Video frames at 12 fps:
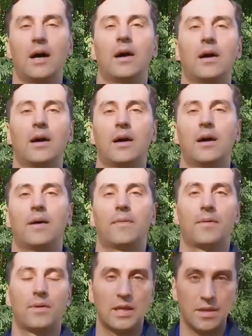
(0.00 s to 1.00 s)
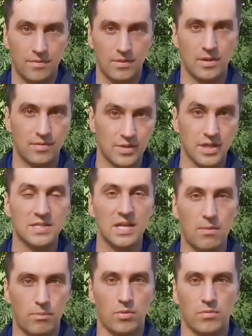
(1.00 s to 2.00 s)
uh, in, in, the
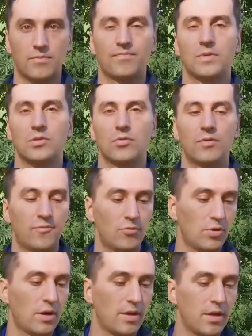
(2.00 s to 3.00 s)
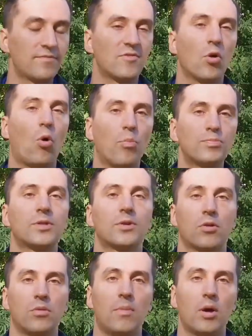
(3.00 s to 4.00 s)
example. So if you if your
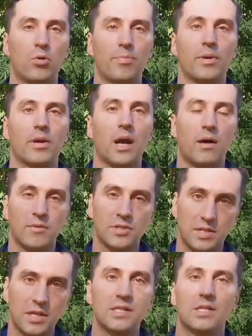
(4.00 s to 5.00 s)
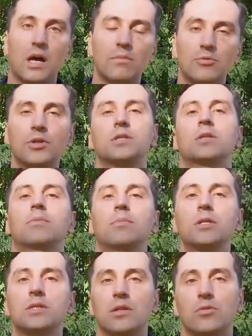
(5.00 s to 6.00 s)
optical myopia covers six dioptries, it
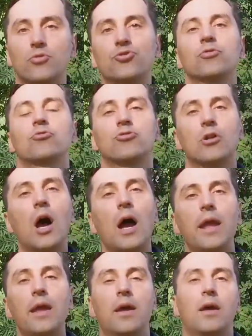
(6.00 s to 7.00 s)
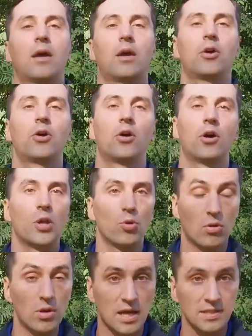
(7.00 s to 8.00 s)
means that you should try uh,
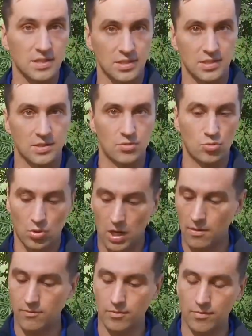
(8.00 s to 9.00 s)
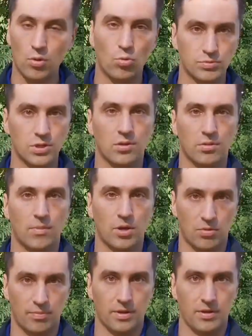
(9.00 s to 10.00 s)
your glasses to cover the optical
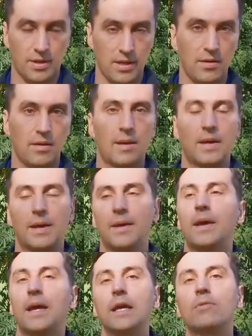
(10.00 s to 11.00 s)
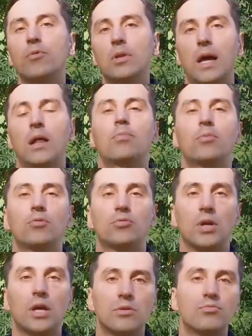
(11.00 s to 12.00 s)
myopia. Yeah, it will help you
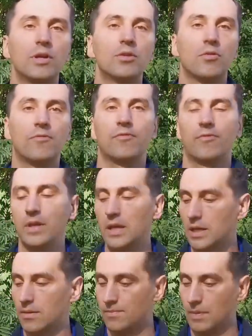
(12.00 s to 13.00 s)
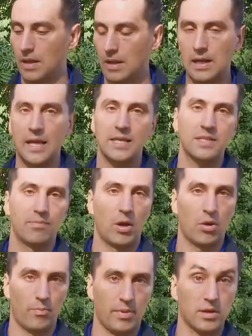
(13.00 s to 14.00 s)
to get rid of the lens
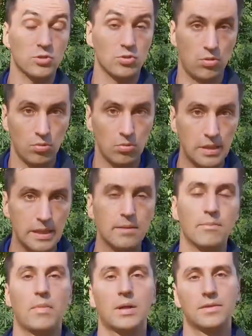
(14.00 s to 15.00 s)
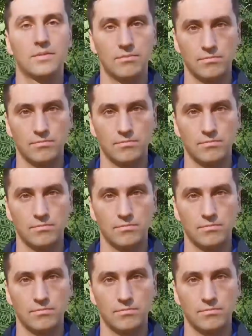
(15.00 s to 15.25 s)
myopia slowly, but